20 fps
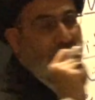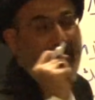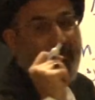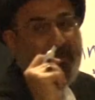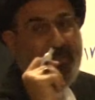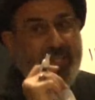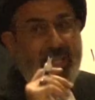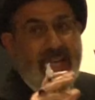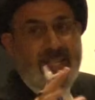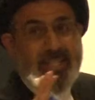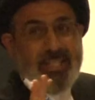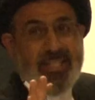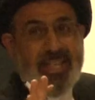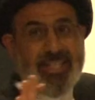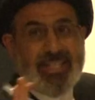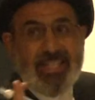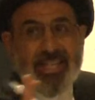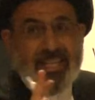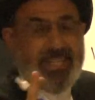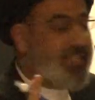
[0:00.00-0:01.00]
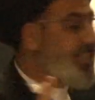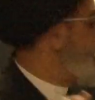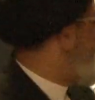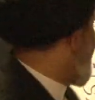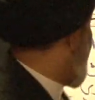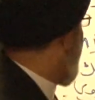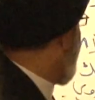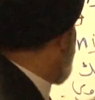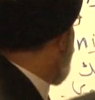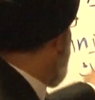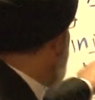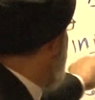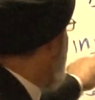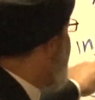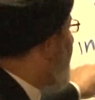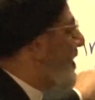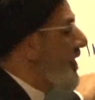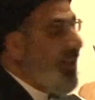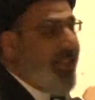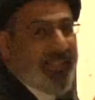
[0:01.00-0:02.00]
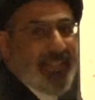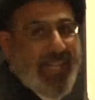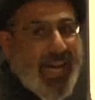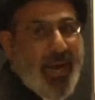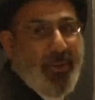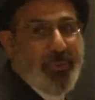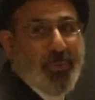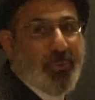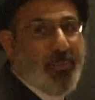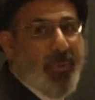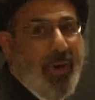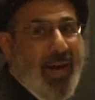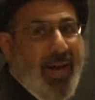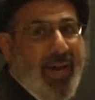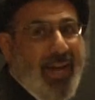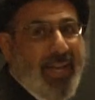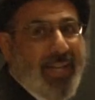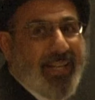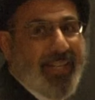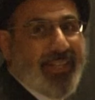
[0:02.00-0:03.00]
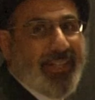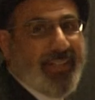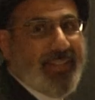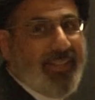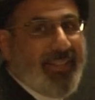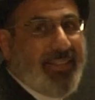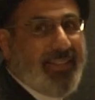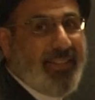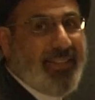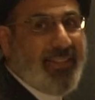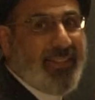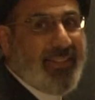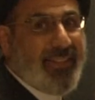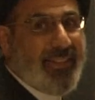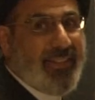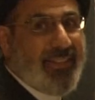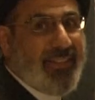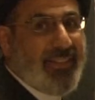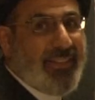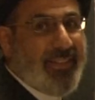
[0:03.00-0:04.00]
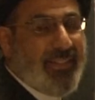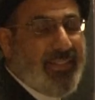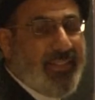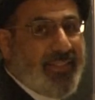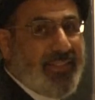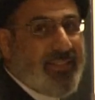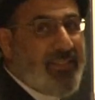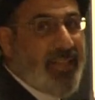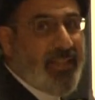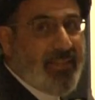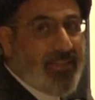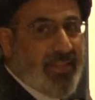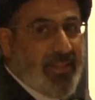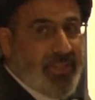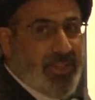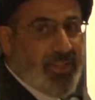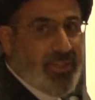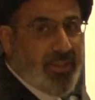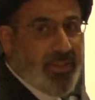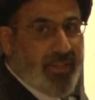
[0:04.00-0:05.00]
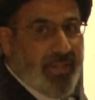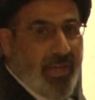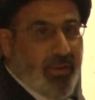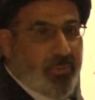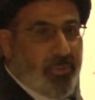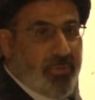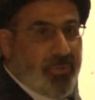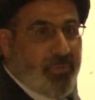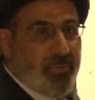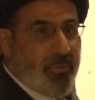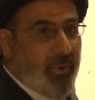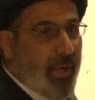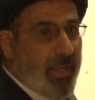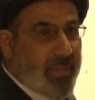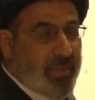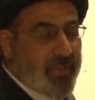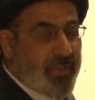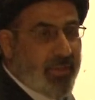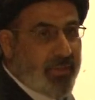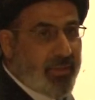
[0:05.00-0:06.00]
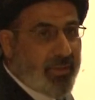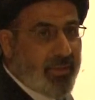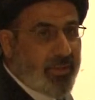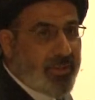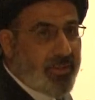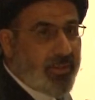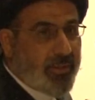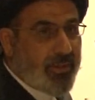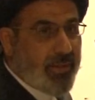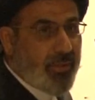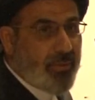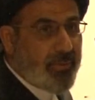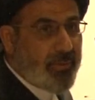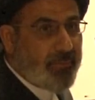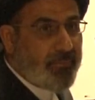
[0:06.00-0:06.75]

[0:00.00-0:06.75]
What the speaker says: of sunset is not initial doubt. Why? It's not initial doubt. Why it's not initial doubt?